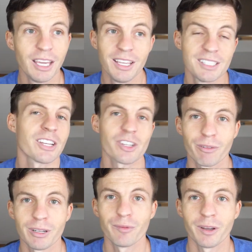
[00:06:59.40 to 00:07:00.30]
he's actually
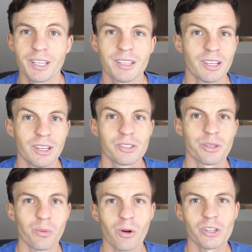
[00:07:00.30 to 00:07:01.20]
really funny
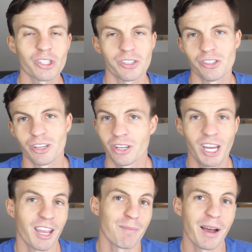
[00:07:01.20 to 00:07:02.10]
to watch and you should go
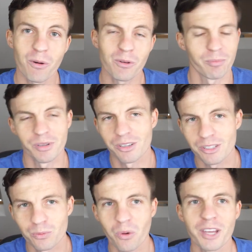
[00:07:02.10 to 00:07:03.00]
check him out
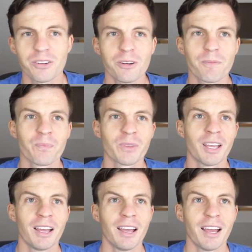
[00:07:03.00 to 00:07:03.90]
because why not?
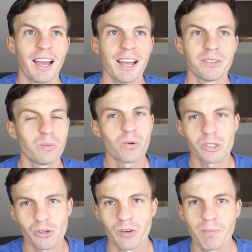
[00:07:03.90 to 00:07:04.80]
And Wall
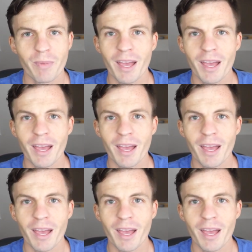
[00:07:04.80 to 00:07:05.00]
Street